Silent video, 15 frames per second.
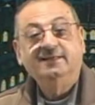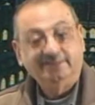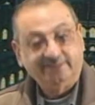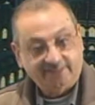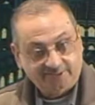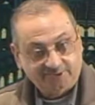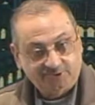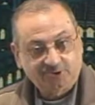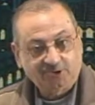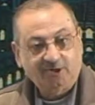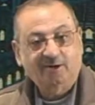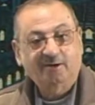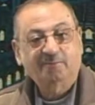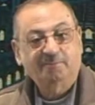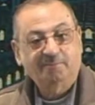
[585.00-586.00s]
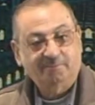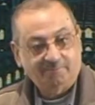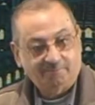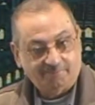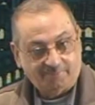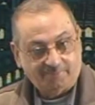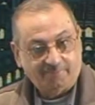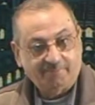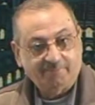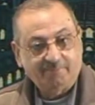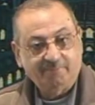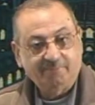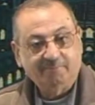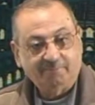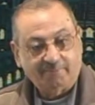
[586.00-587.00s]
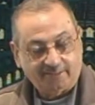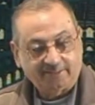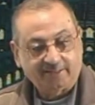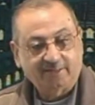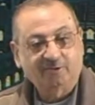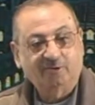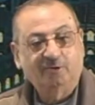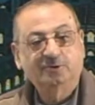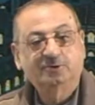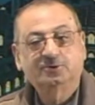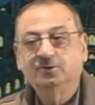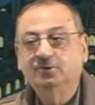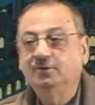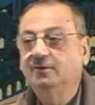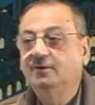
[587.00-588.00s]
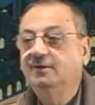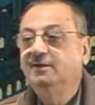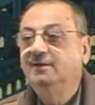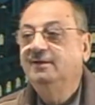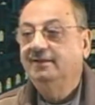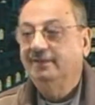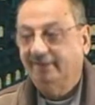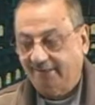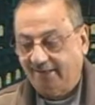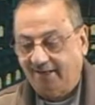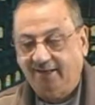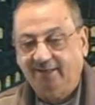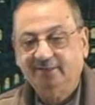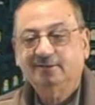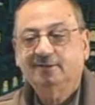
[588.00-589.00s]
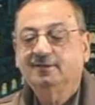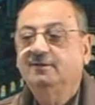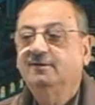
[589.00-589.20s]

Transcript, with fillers: Didn't your brother go to Riyadh?